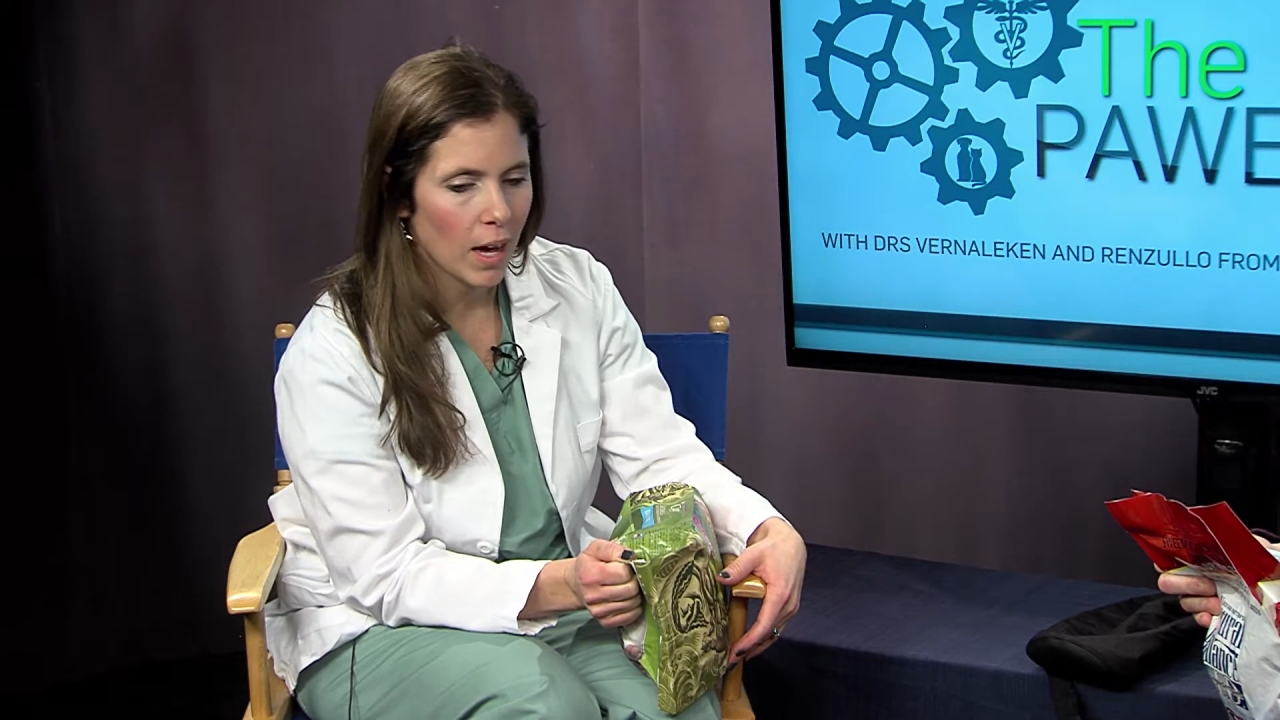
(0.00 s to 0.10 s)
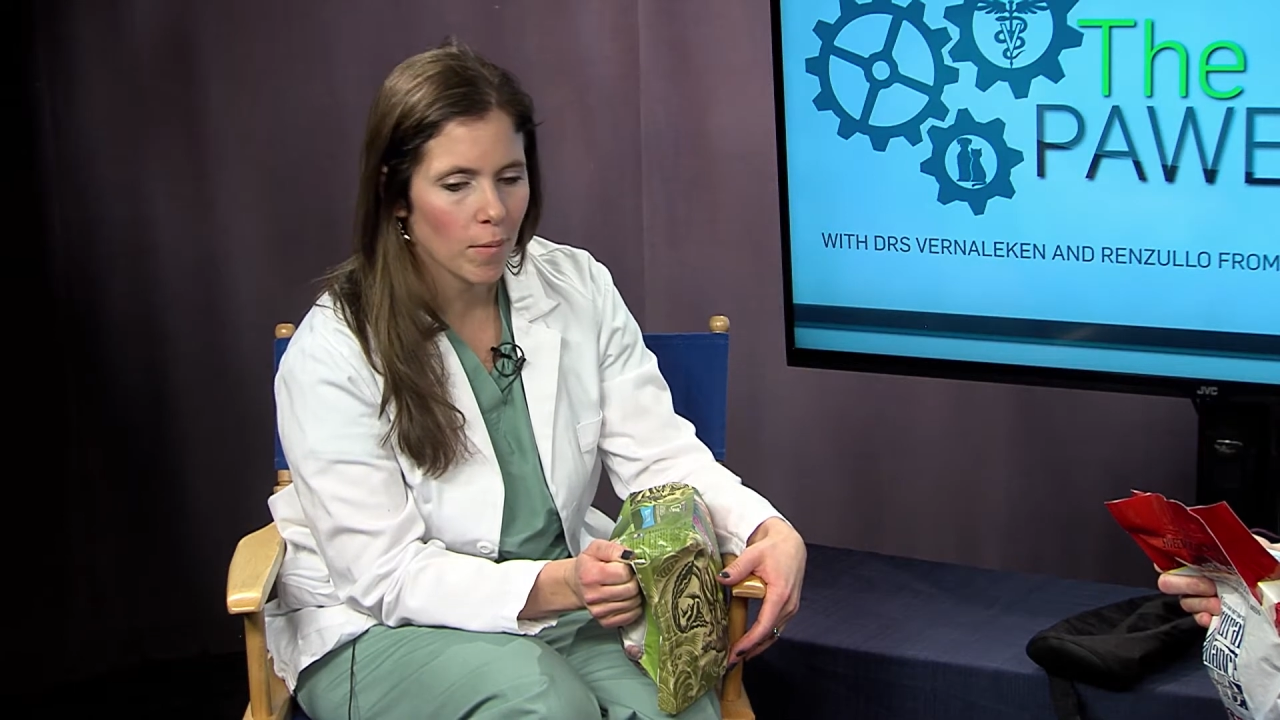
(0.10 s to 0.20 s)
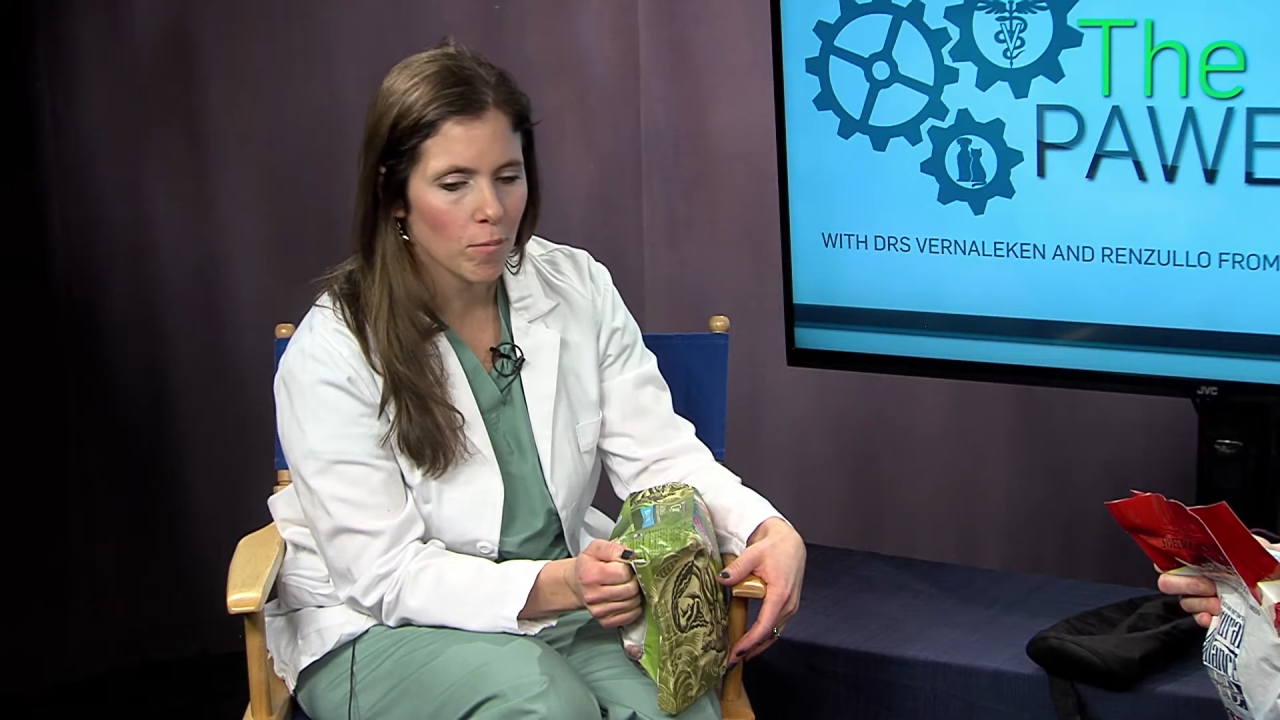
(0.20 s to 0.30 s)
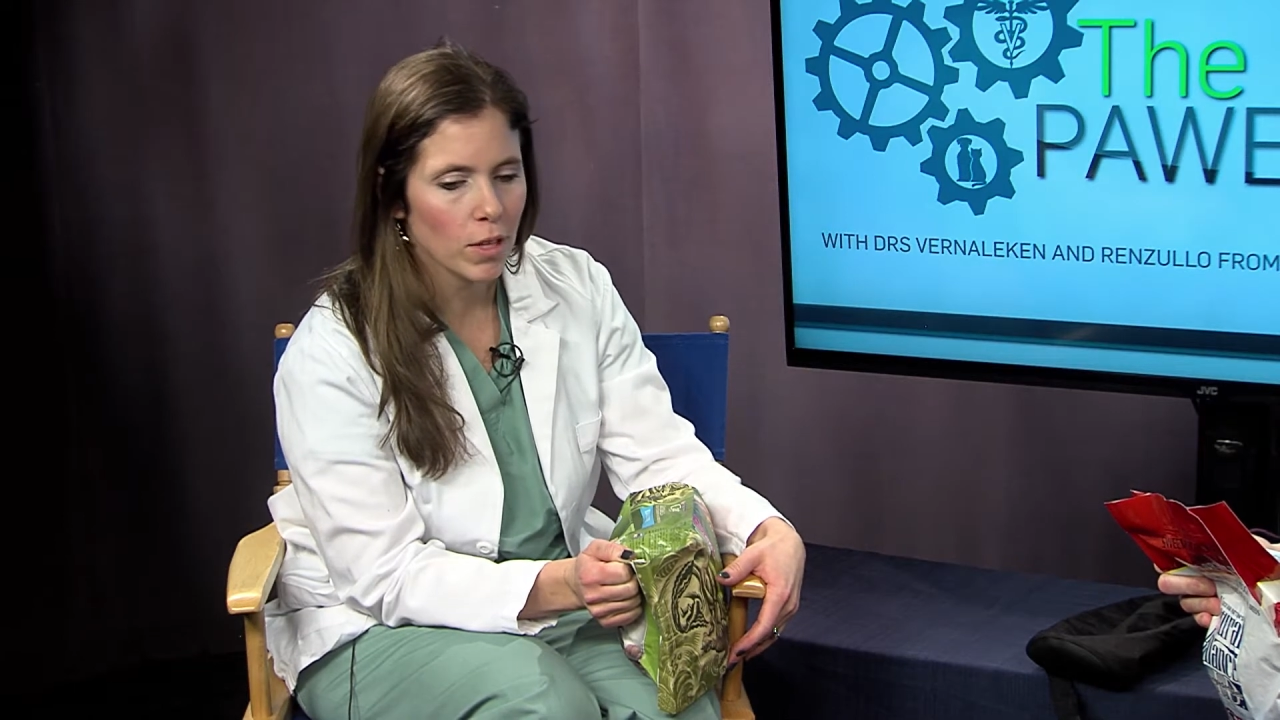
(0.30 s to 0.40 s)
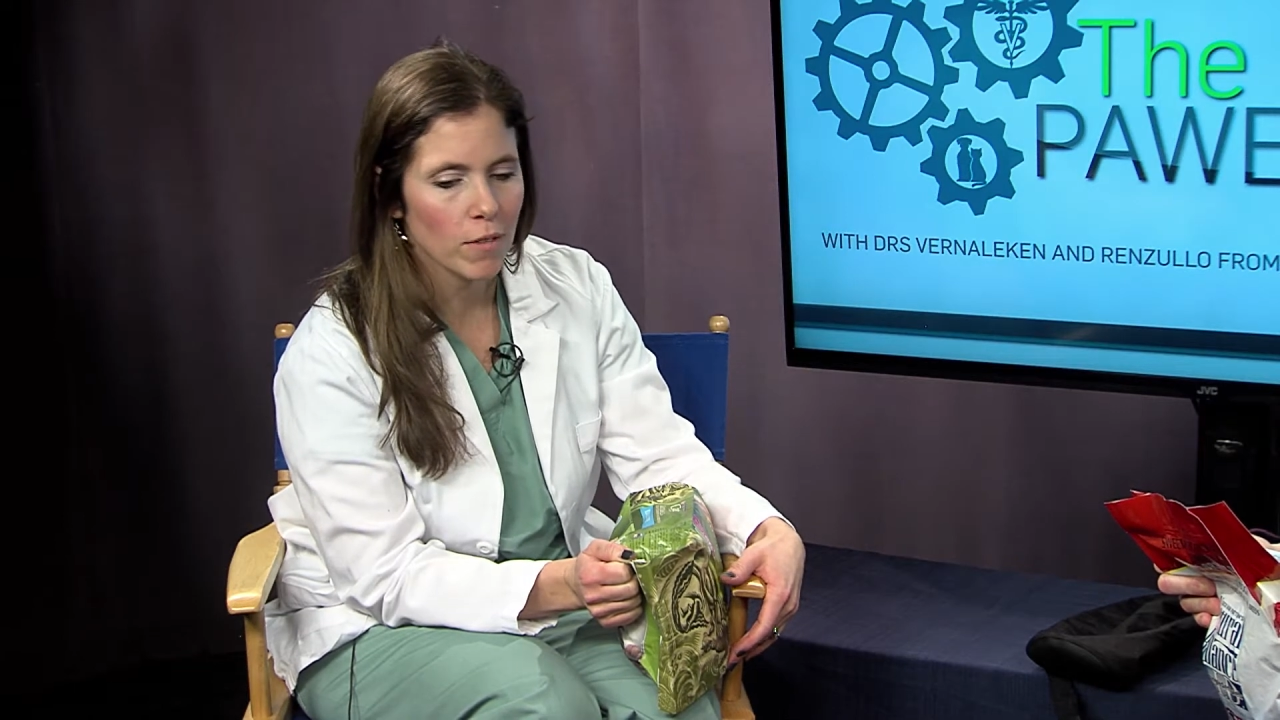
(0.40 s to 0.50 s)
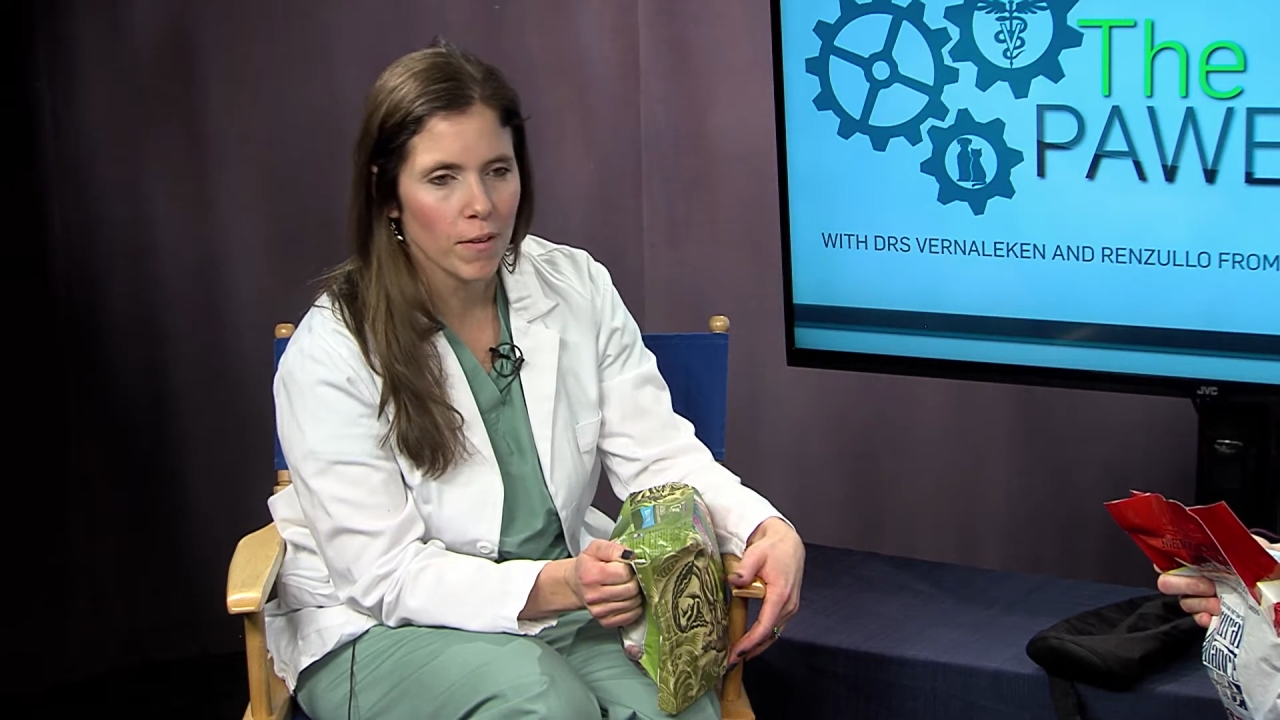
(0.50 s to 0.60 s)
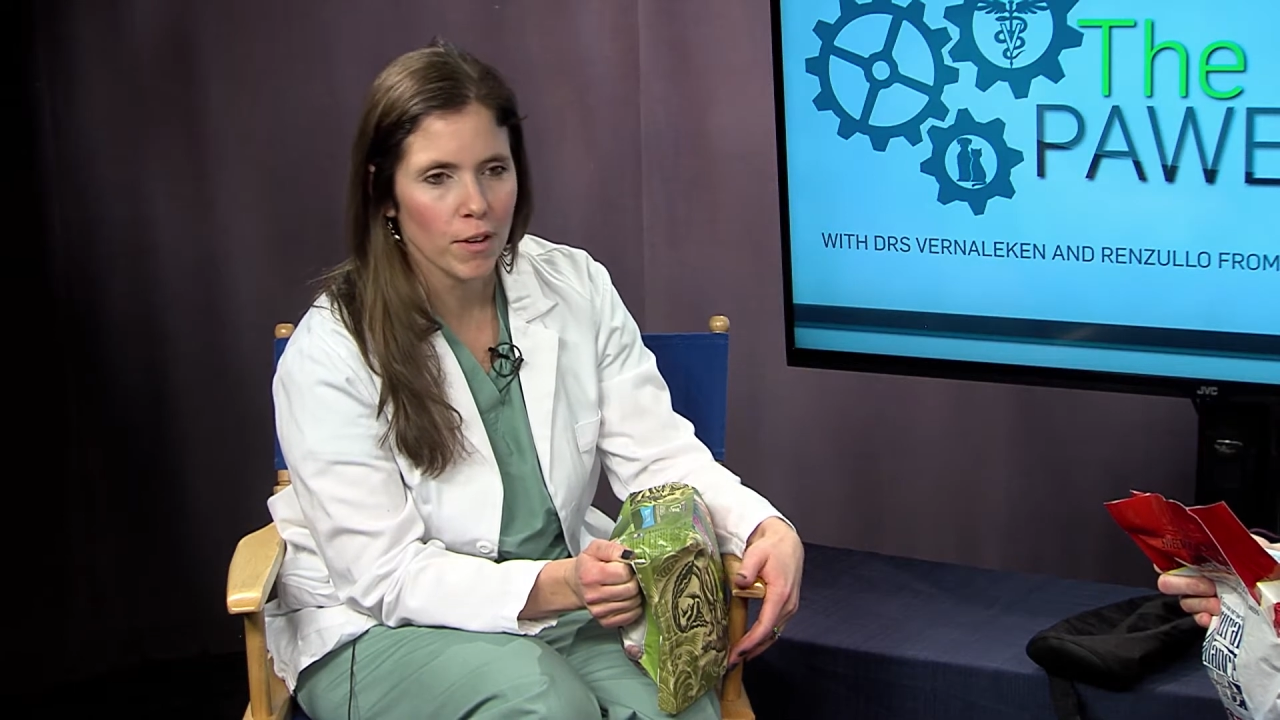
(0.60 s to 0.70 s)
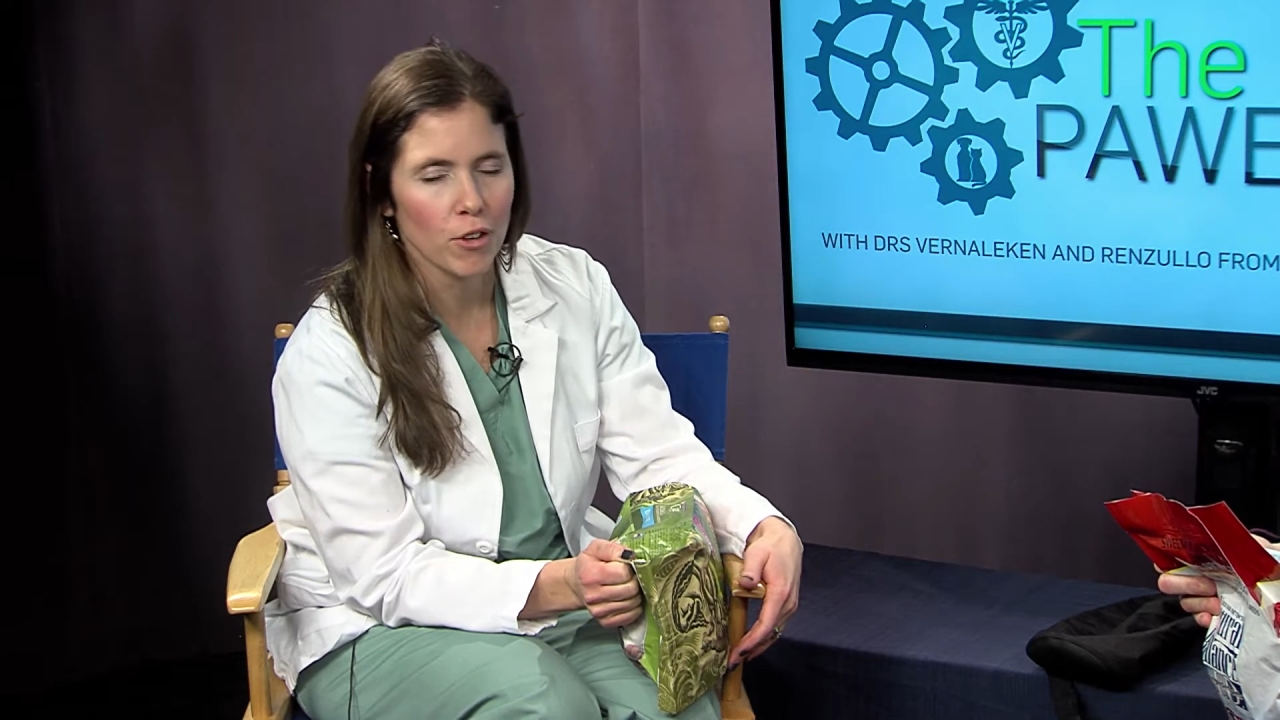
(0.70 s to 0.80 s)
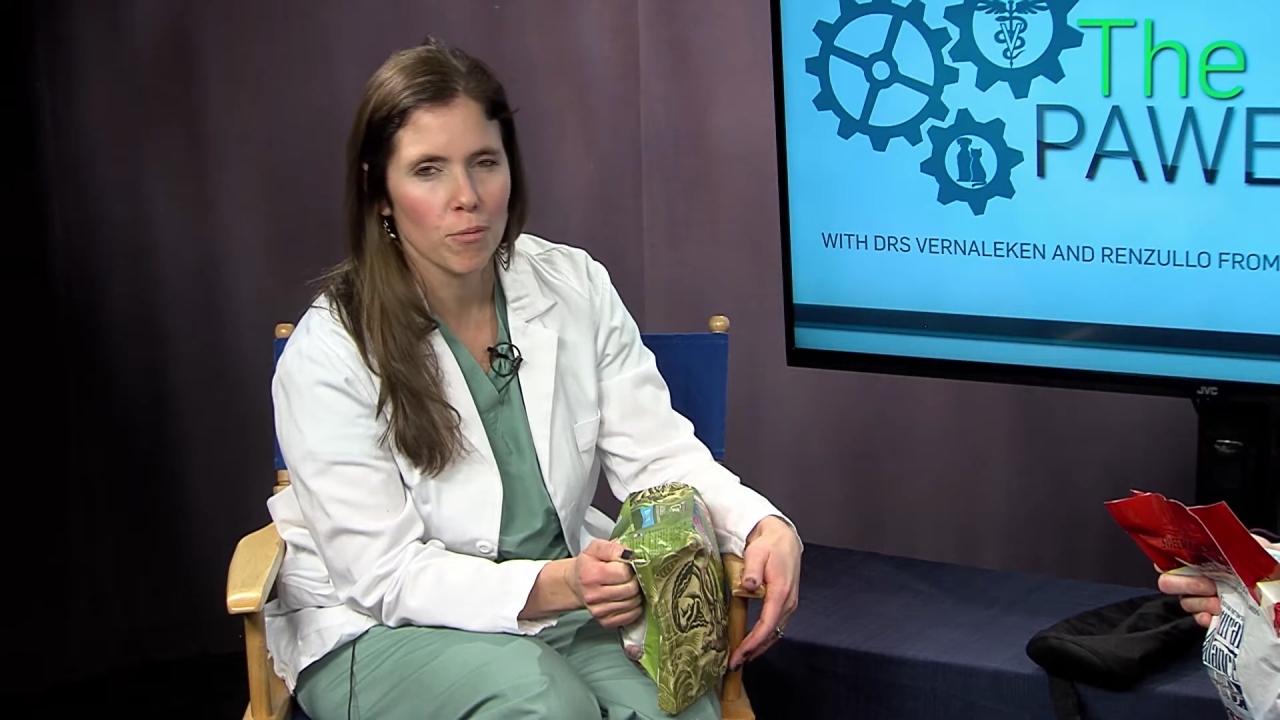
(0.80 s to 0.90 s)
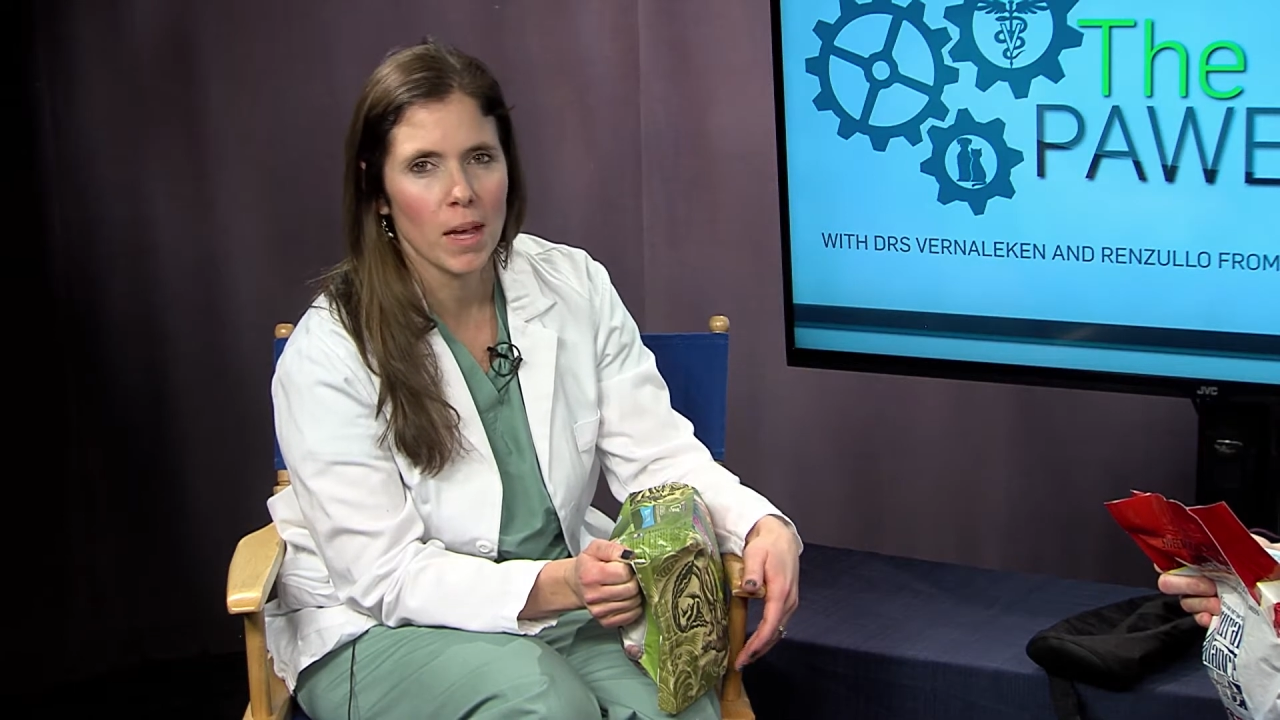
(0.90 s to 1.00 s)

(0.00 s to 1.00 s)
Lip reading: really varies from